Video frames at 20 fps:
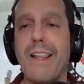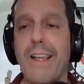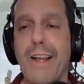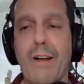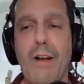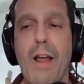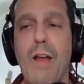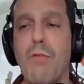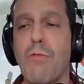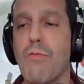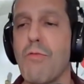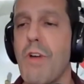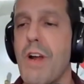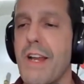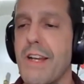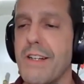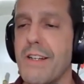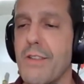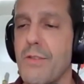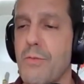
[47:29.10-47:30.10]
like. I
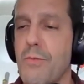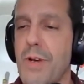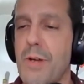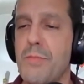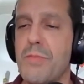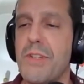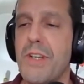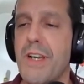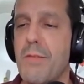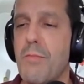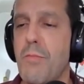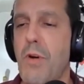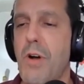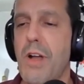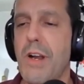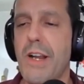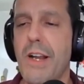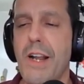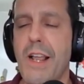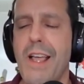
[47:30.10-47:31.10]
ran to the website,
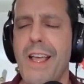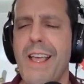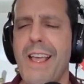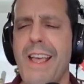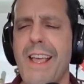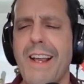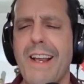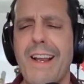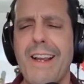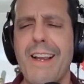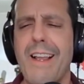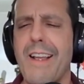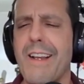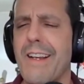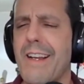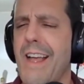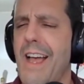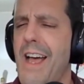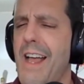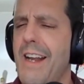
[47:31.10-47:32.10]
bought it,
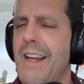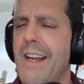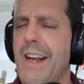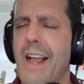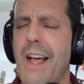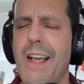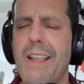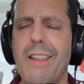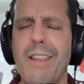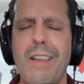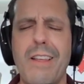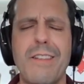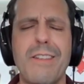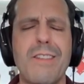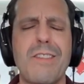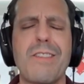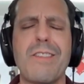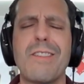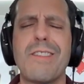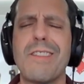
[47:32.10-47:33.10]
got it. I. It's
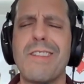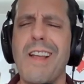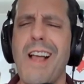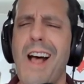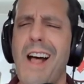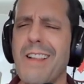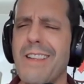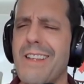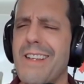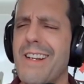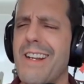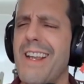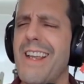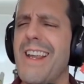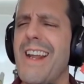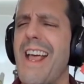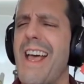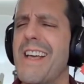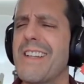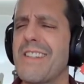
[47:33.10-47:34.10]
solid.
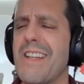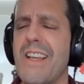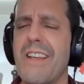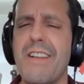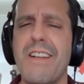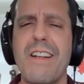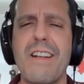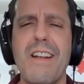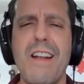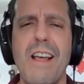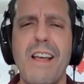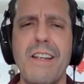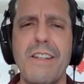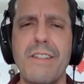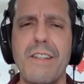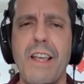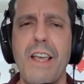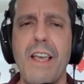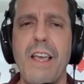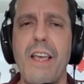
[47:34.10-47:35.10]
It has a
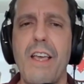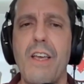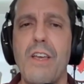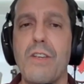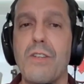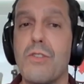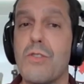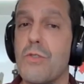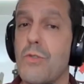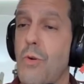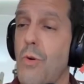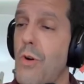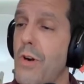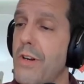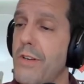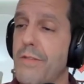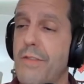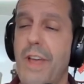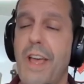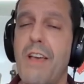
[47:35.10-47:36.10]
nice,
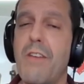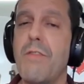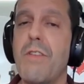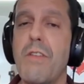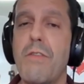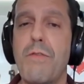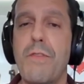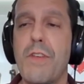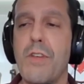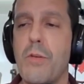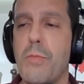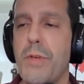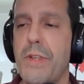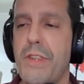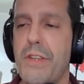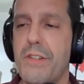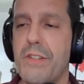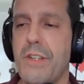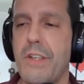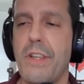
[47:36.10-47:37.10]
sort of heavy feel,
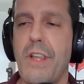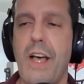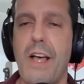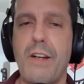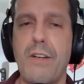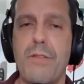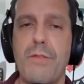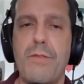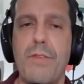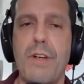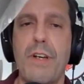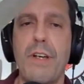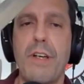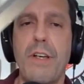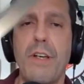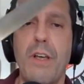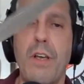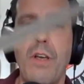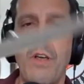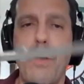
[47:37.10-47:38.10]
but there's a lot of uh,
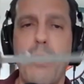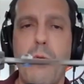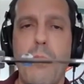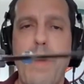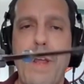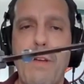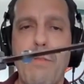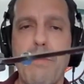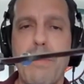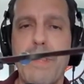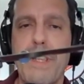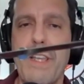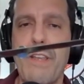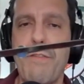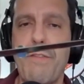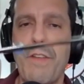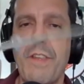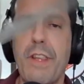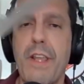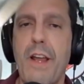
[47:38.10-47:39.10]
weight
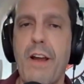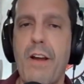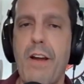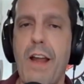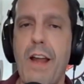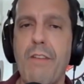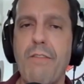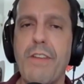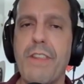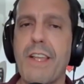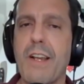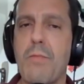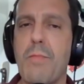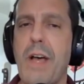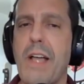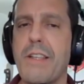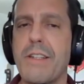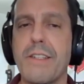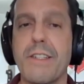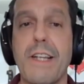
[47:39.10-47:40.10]
relief in there. Everything
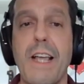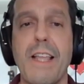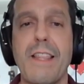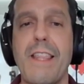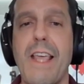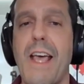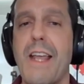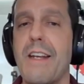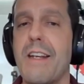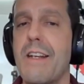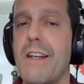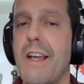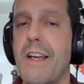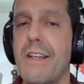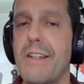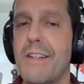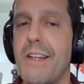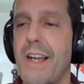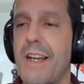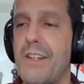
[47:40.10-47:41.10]
about it's got that
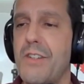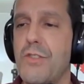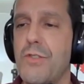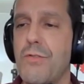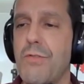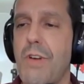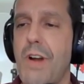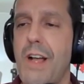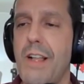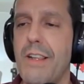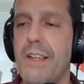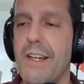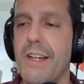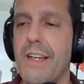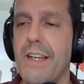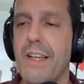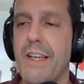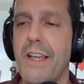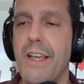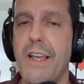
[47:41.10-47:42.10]
nice
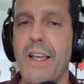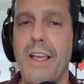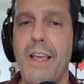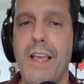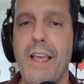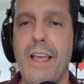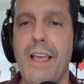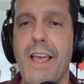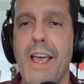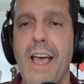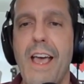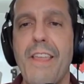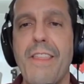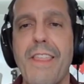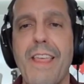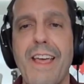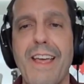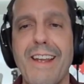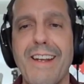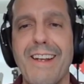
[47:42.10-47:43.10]
hydraulic,
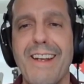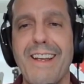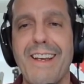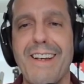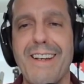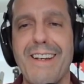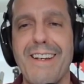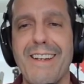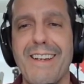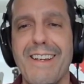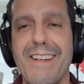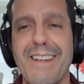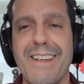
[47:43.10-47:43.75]
and then uh,